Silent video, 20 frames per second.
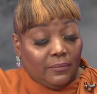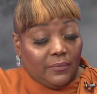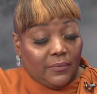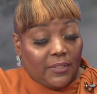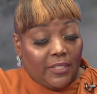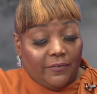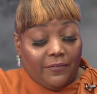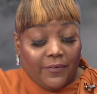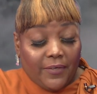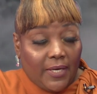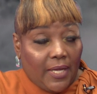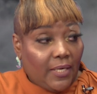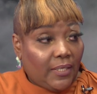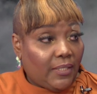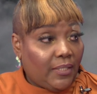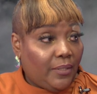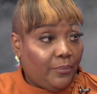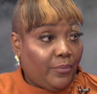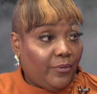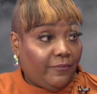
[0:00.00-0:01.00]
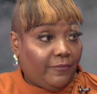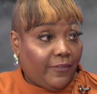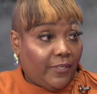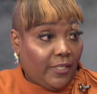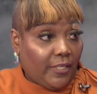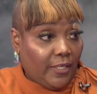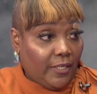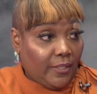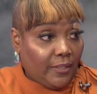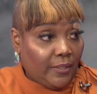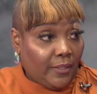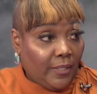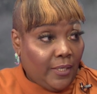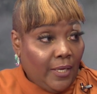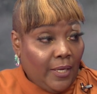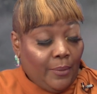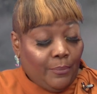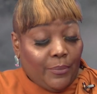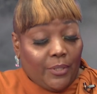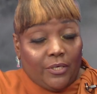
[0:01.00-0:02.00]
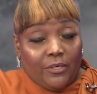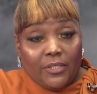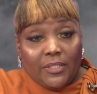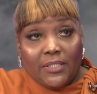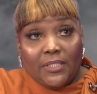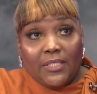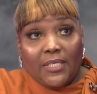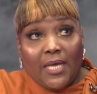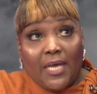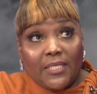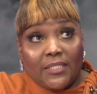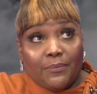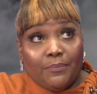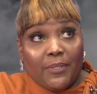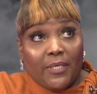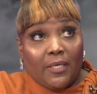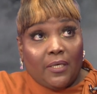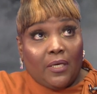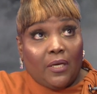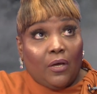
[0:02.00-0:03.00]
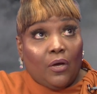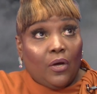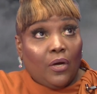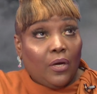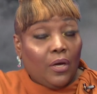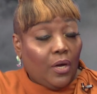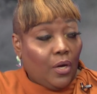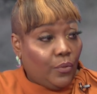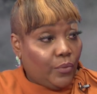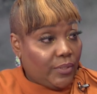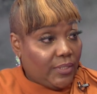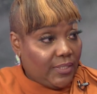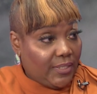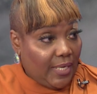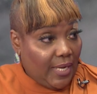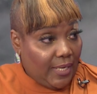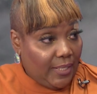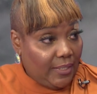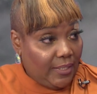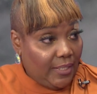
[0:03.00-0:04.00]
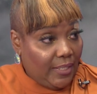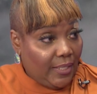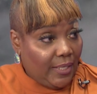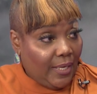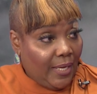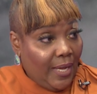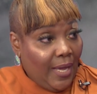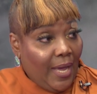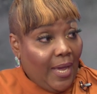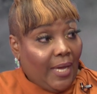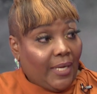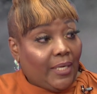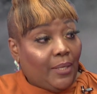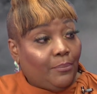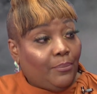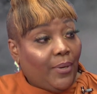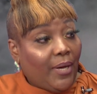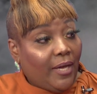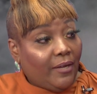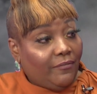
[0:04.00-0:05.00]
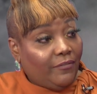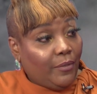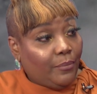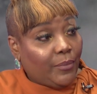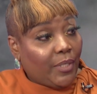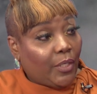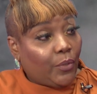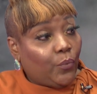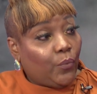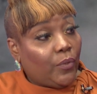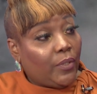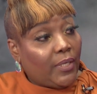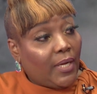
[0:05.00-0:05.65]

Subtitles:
Definitely the pavilion, because it has been long outstanding, and apart from that, work